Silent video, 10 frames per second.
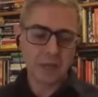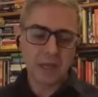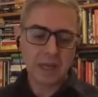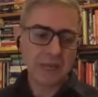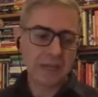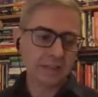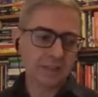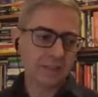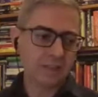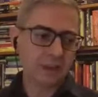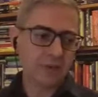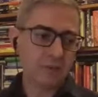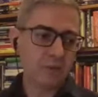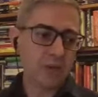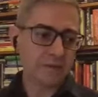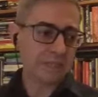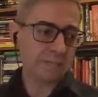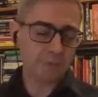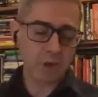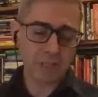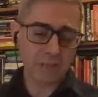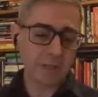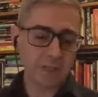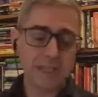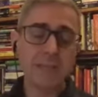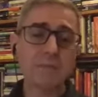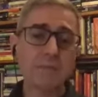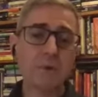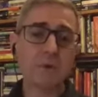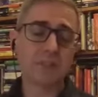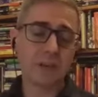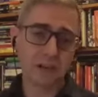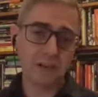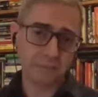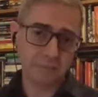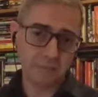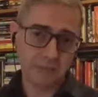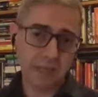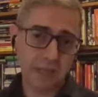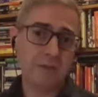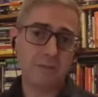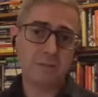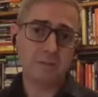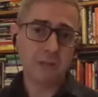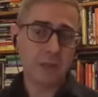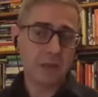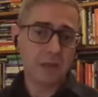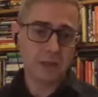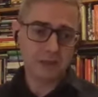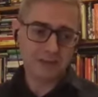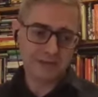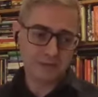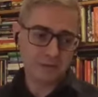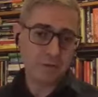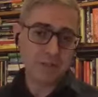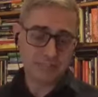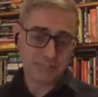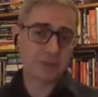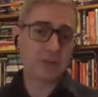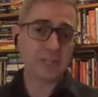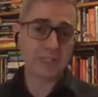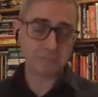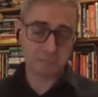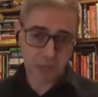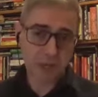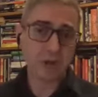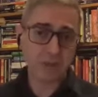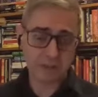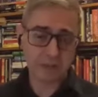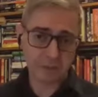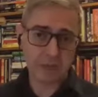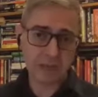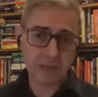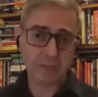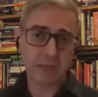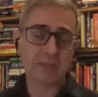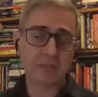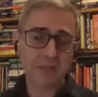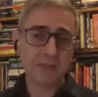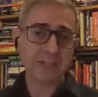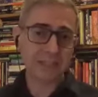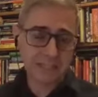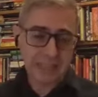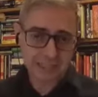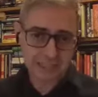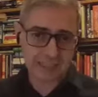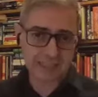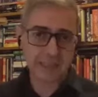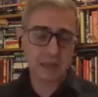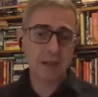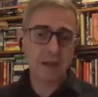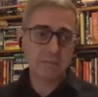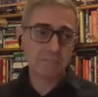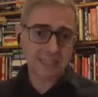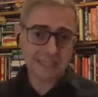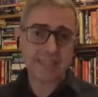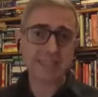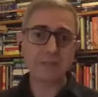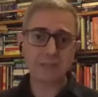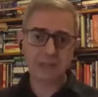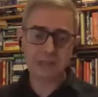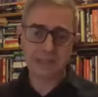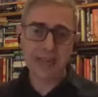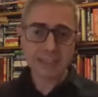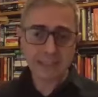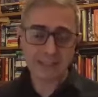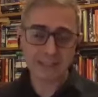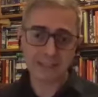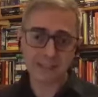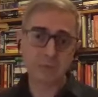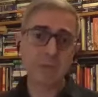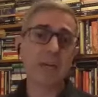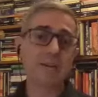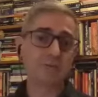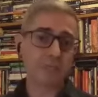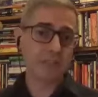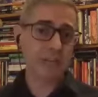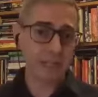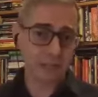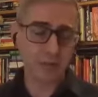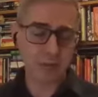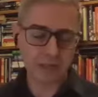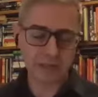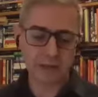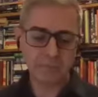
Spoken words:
And we are spending even more time now with screens because of the pandemic. So even less material entities that we can relate with.